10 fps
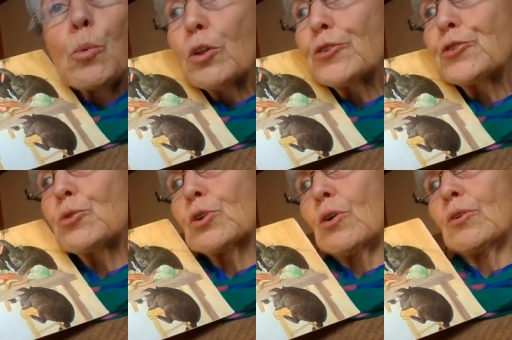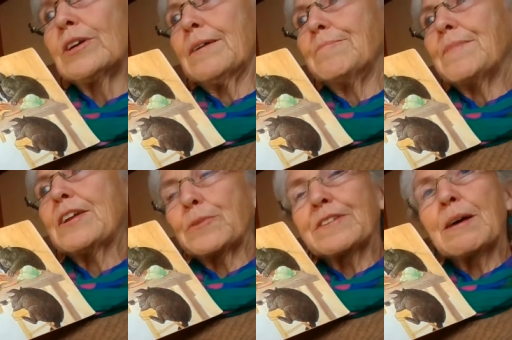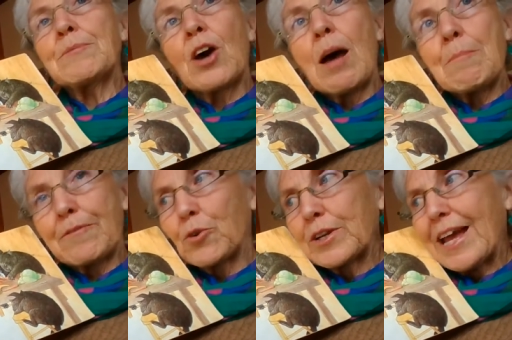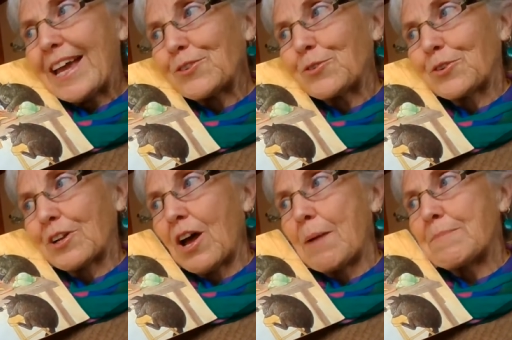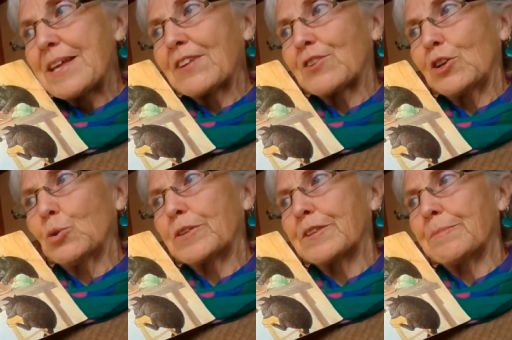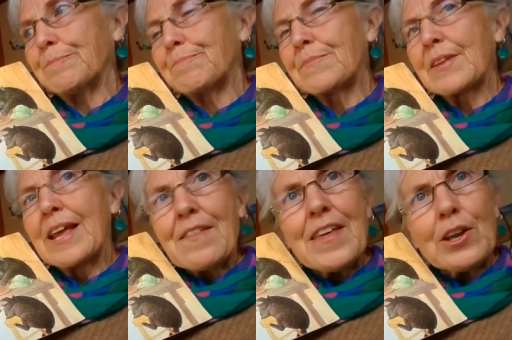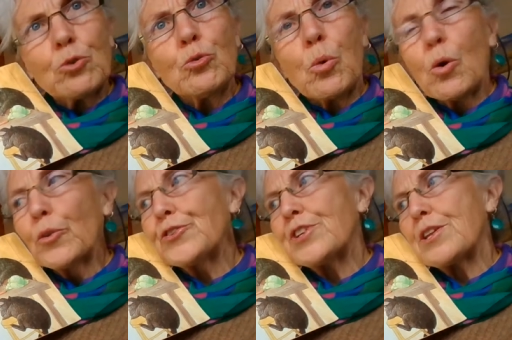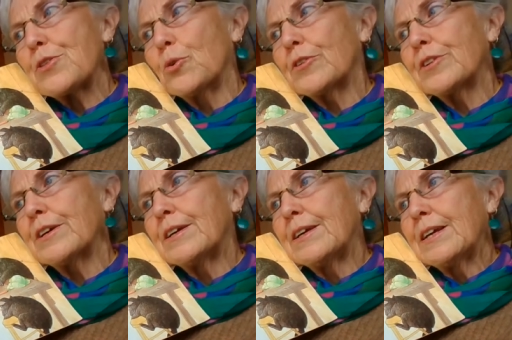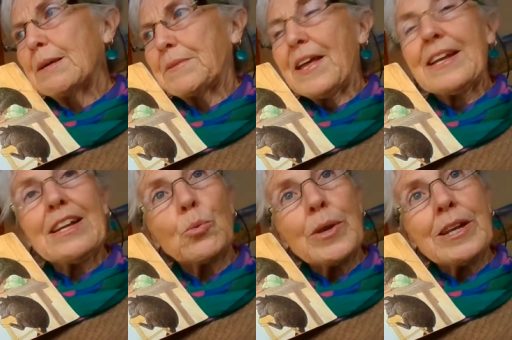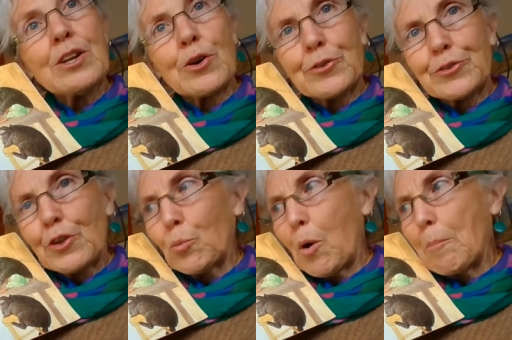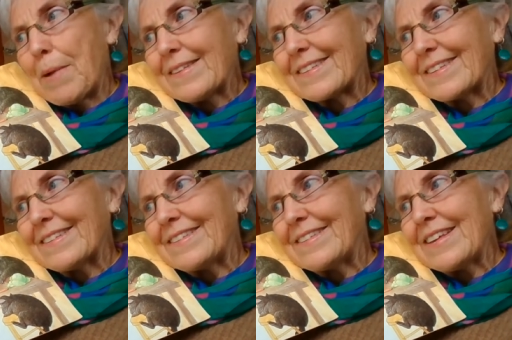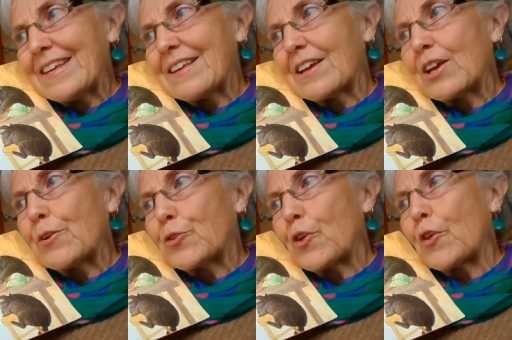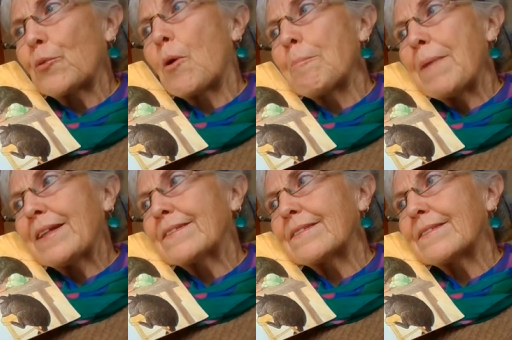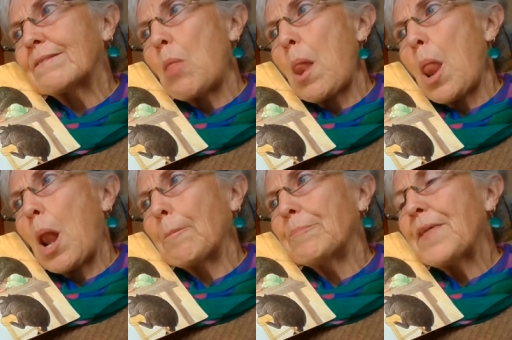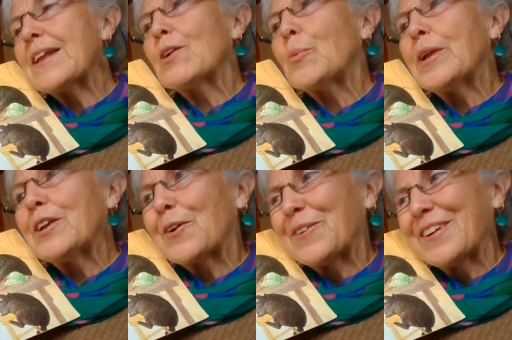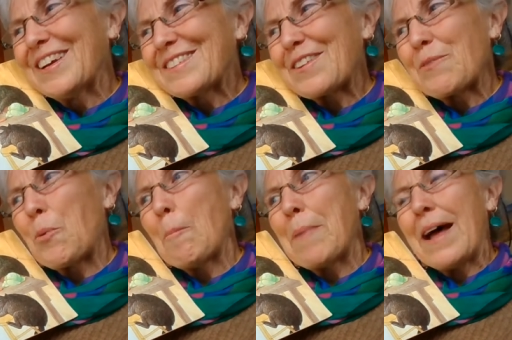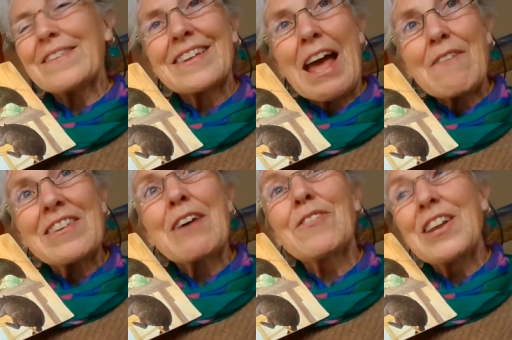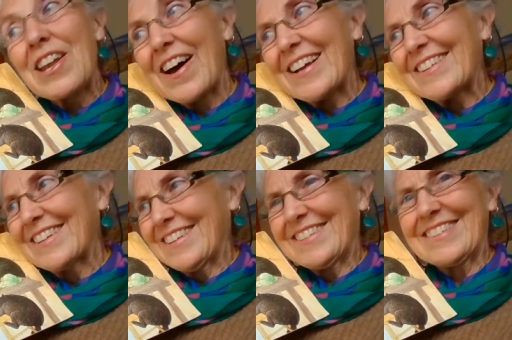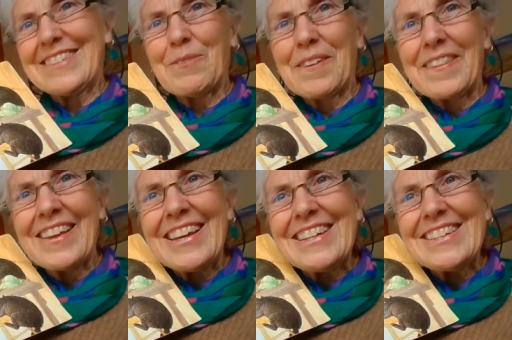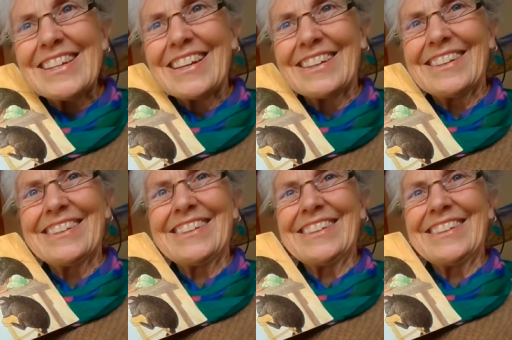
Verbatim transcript: The walls took longer, and it was some time before Kate could climb down to look at them. They're good walls, she thought, but they need a window so the wombats can see. So the wombats. Blah, blah, blah. They need a window so the wombats can have enough light to see what they're eating.